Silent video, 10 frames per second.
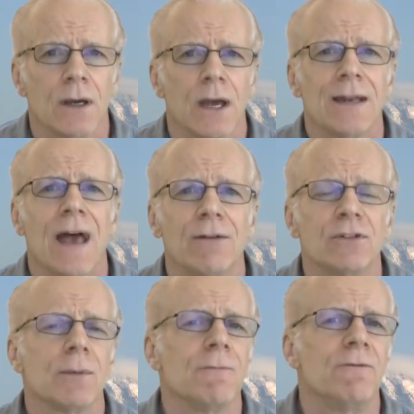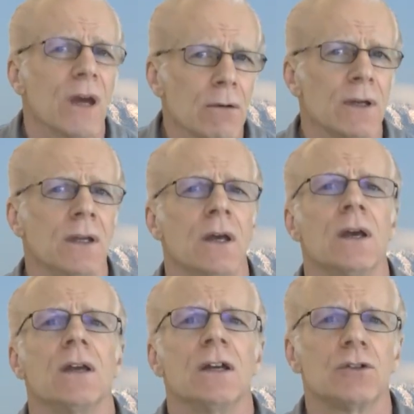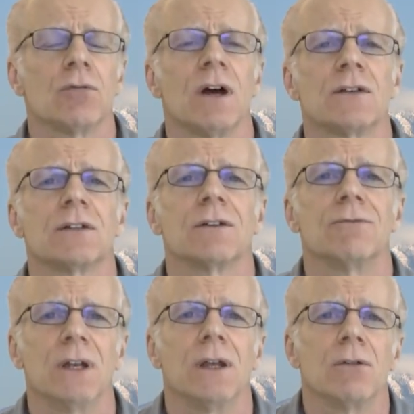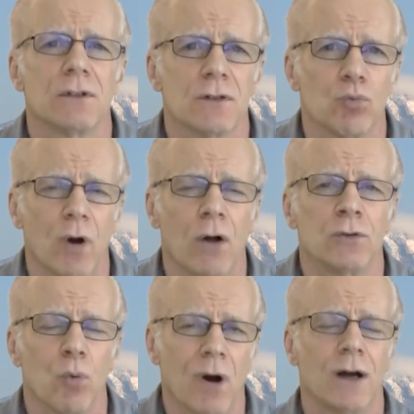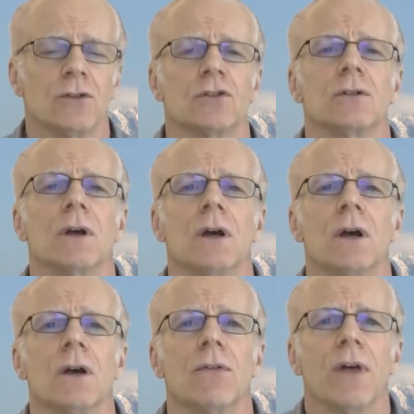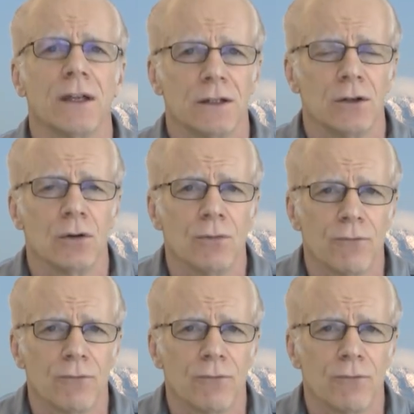And have some very interesting videos as well to watch. Thank you.